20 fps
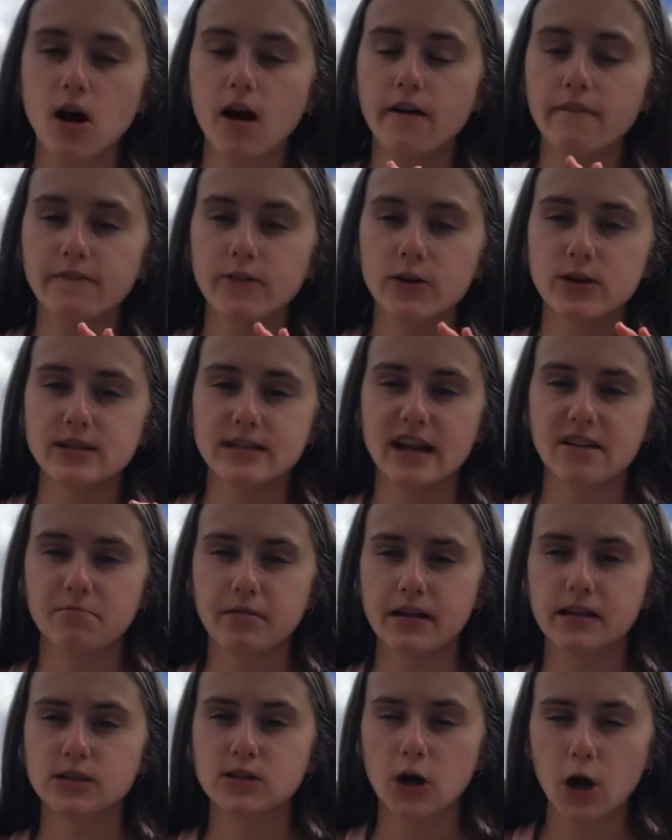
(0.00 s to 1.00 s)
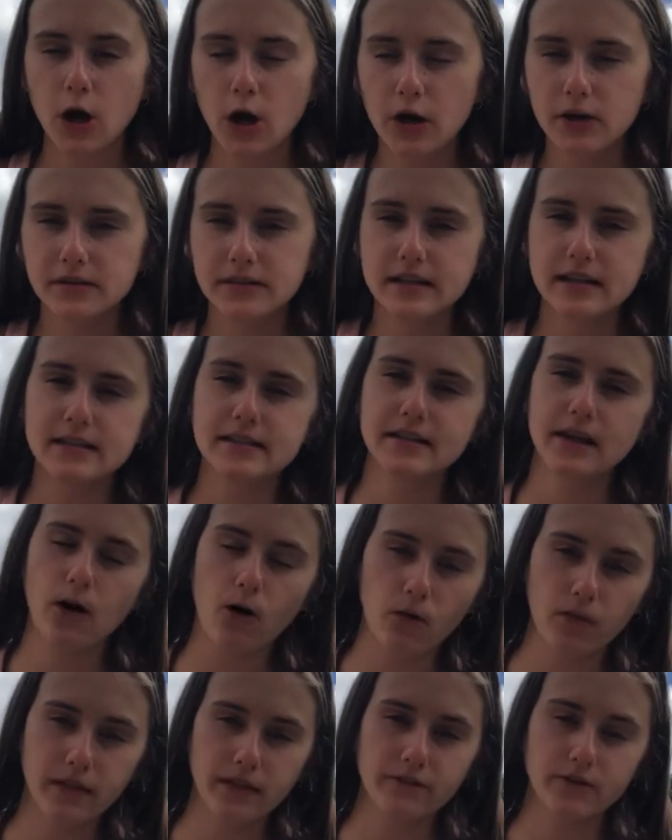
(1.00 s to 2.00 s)
junk foods that have been turned into
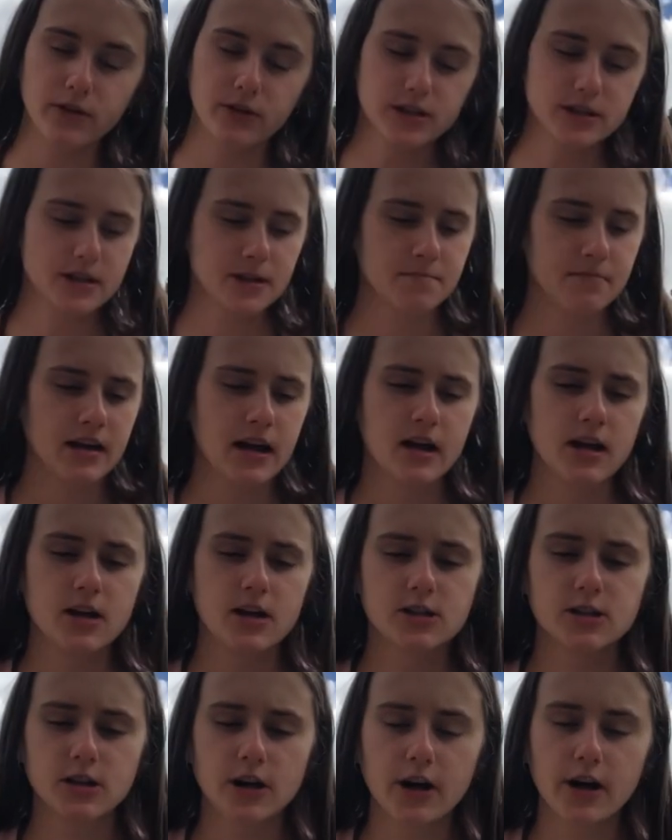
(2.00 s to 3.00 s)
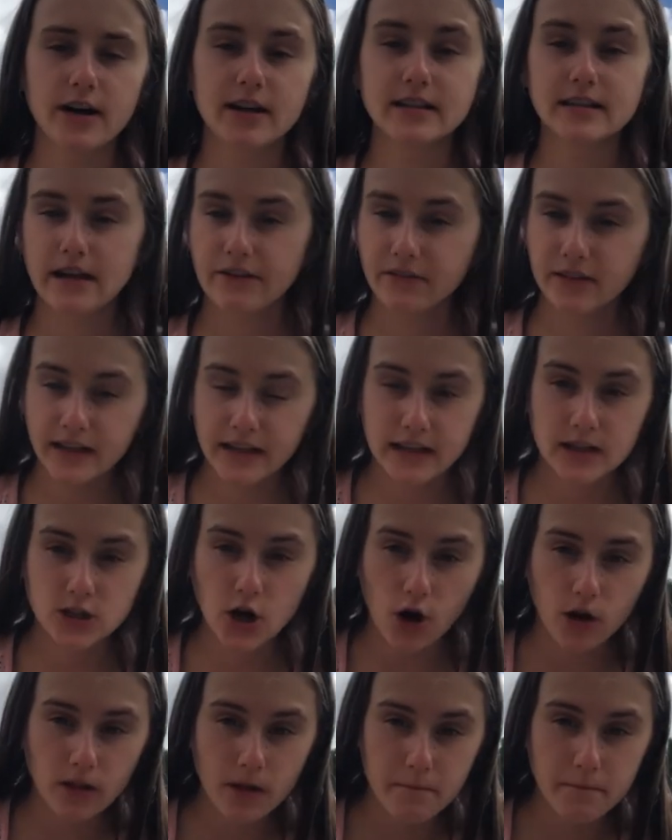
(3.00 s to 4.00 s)
healthy foods? So definitely
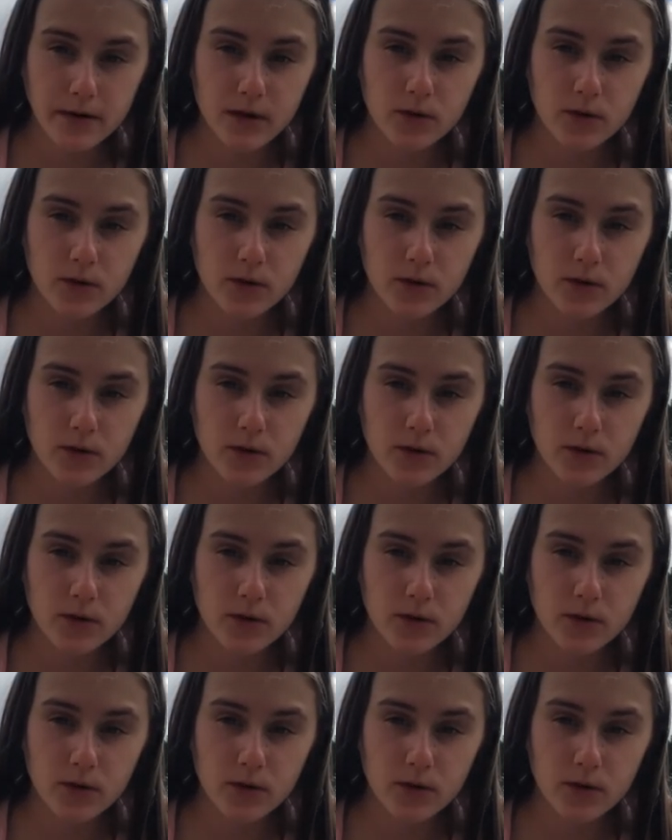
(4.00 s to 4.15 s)
chocolate